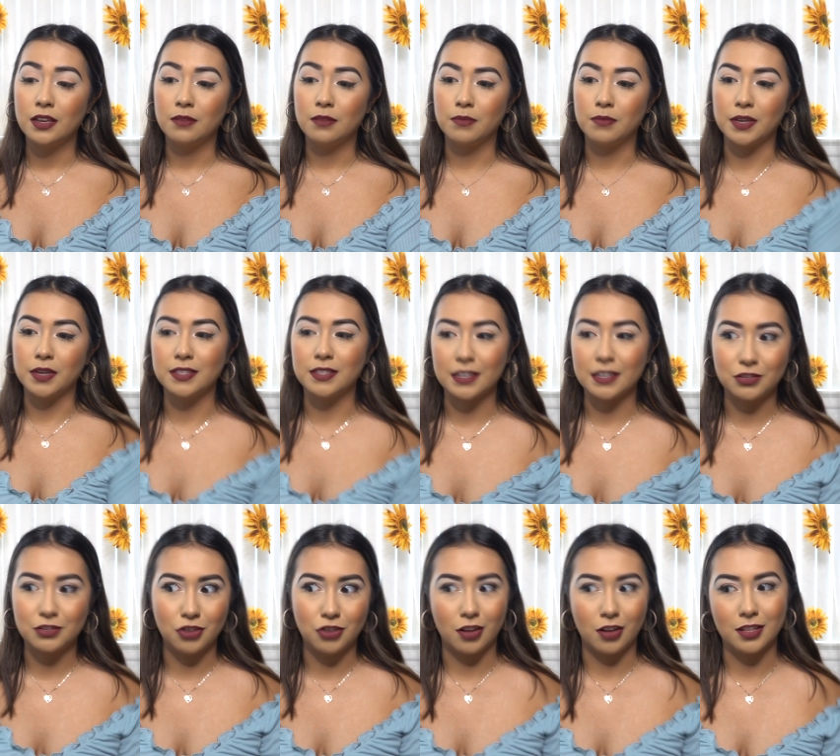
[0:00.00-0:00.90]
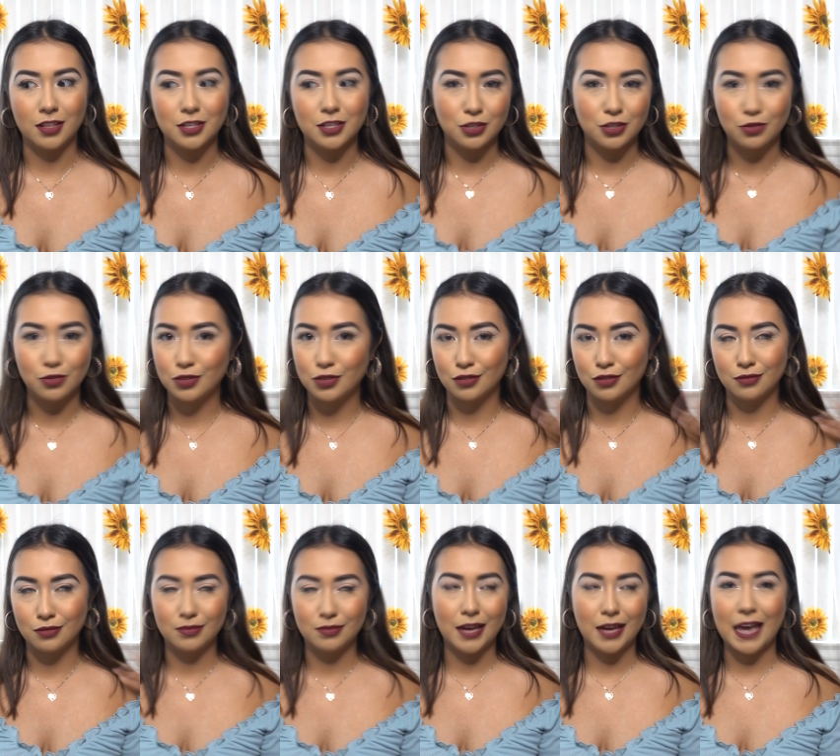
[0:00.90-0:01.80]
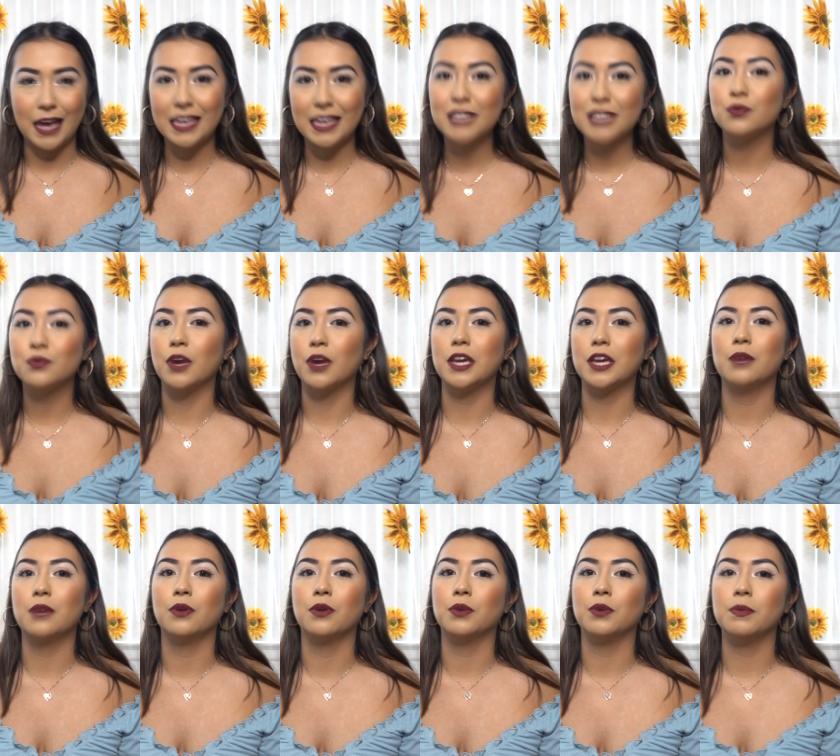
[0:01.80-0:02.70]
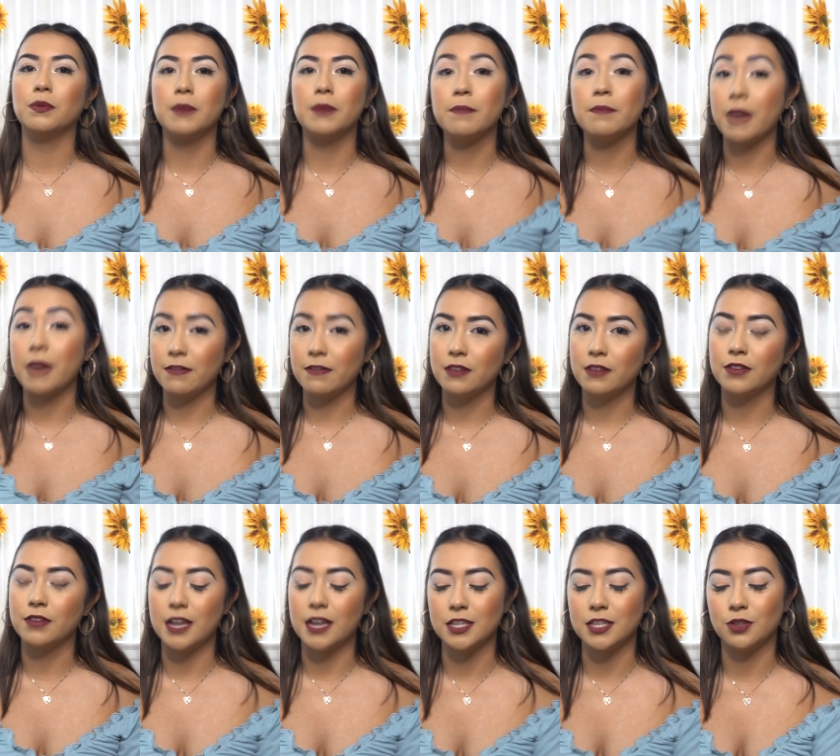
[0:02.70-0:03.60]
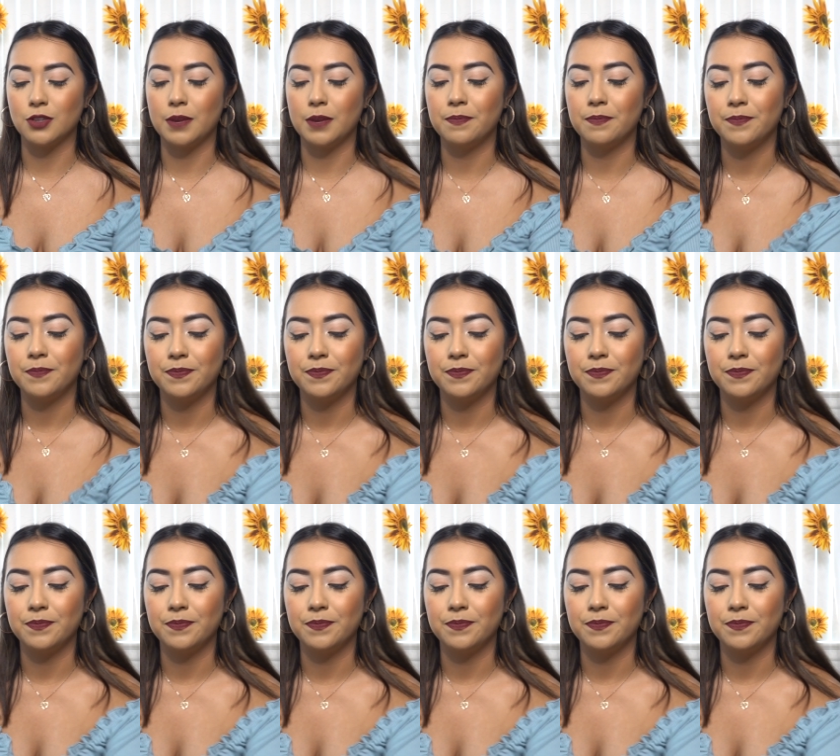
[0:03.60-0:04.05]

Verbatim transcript: but it's like chocolate too, so I guess Rocky Road would be my favorite ice cream.